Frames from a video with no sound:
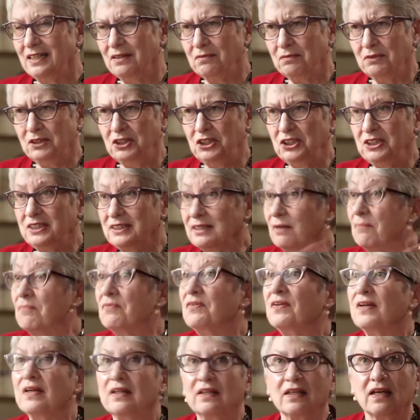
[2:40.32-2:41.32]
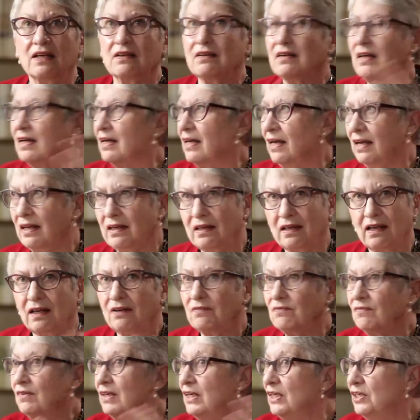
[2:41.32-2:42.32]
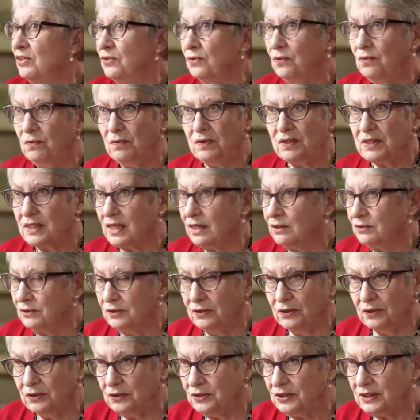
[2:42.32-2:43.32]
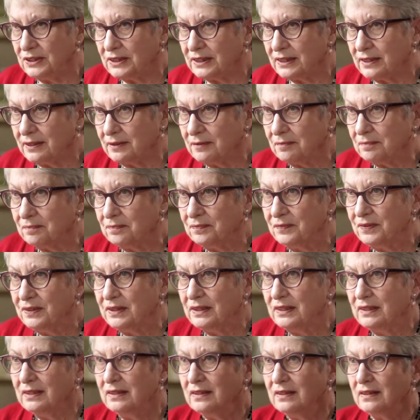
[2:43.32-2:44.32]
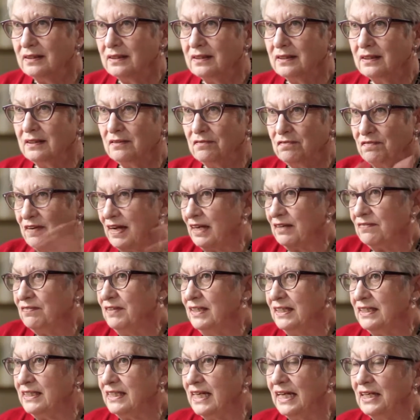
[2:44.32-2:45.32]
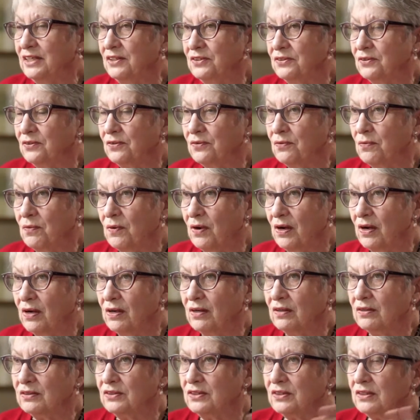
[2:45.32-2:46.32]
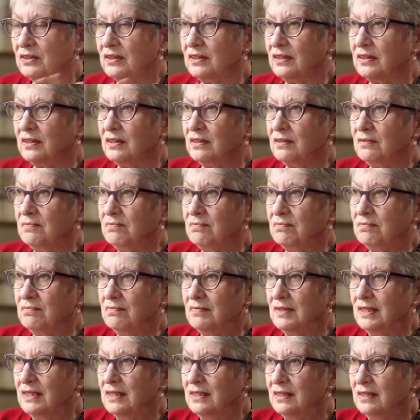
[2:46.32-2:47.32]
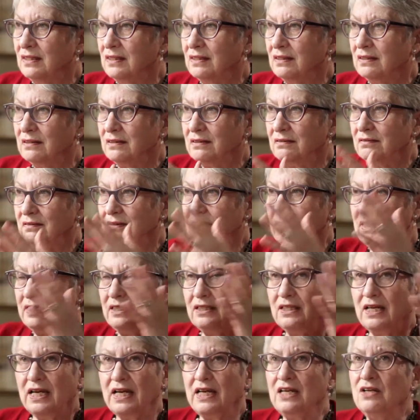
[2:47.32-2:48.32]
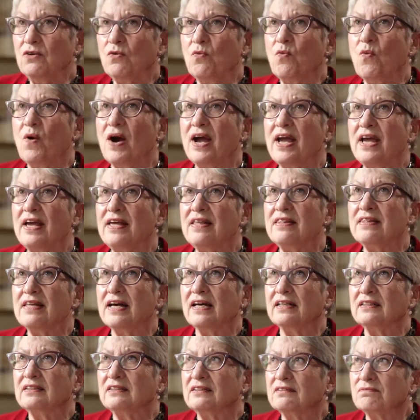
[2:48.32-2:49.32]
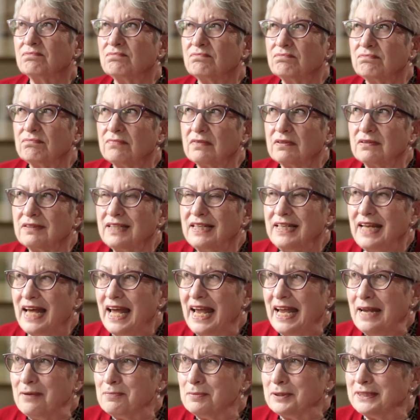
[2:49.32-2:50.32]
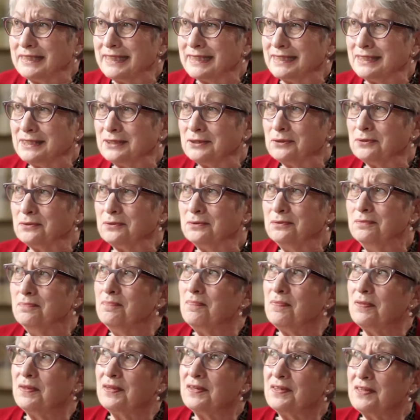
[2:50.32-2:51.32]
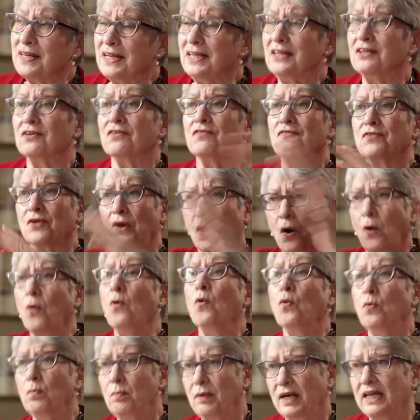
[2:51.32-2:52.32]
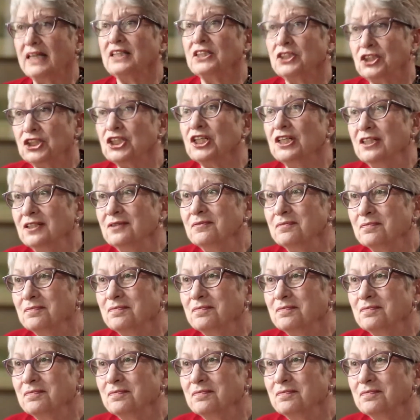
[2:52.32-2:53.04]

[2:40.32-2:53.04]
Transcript: which is something that, again, that we do without noticing. In fact, we attend to the world in a way that enables us to think of the whole picture